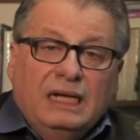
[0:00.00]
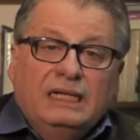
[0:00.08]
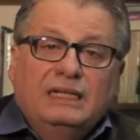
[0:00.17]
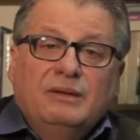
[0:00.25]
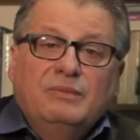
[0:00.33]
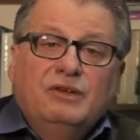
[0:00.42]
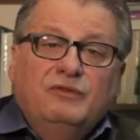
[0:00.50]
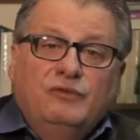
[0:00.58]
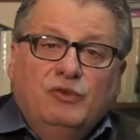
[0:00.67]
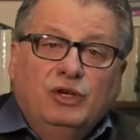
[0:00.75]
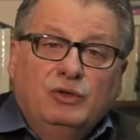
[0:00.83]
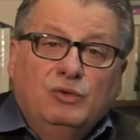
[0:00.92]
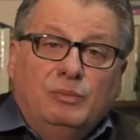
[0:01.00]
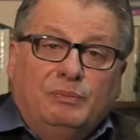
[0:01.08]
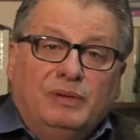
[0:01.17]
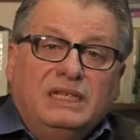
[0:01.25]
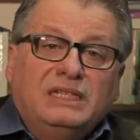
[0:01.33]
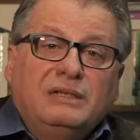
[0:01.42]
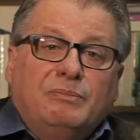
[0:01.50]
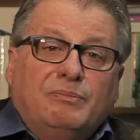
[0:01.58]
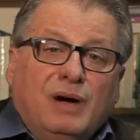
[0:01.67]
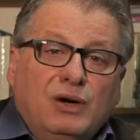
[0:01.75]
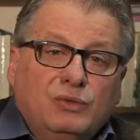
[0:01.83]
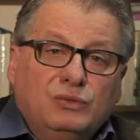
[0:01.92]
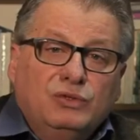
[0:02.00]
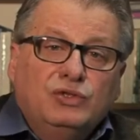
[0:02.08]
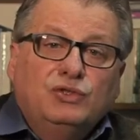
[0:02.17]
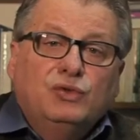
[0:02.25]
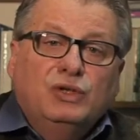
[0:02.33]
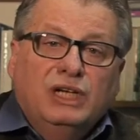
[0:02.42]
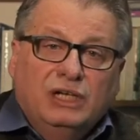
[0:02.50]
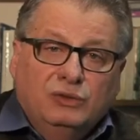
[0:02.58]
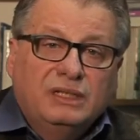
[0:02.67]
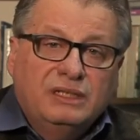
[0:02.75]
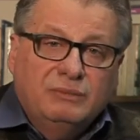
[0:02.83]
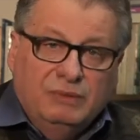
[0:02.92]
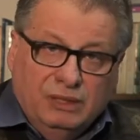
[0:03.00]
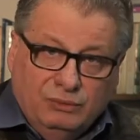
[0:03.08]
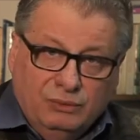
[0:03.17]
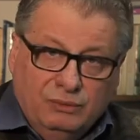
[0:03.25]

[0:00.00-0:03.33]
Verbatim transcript: he was also the leading historian of that great event.